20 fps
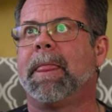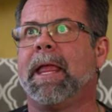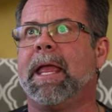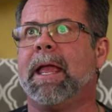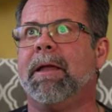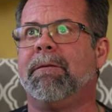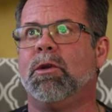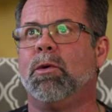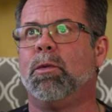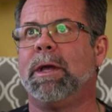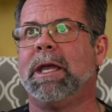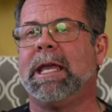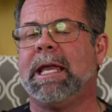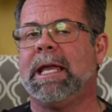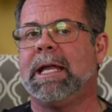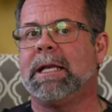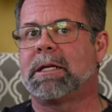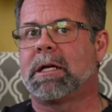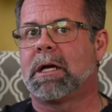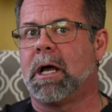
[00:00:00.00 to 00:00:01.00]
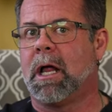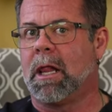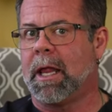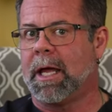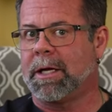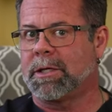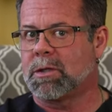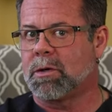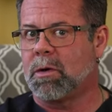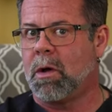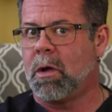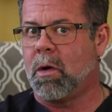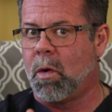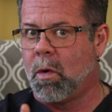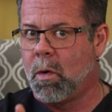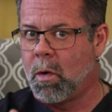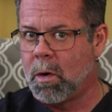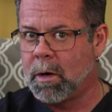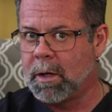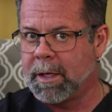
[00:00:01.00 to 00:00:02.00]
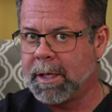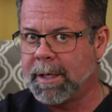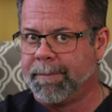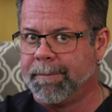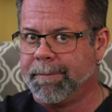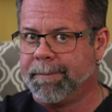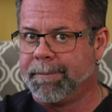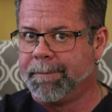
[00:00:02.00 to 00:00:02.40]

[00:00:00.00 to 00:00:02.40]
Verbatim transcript: if you eat cholesterol orally,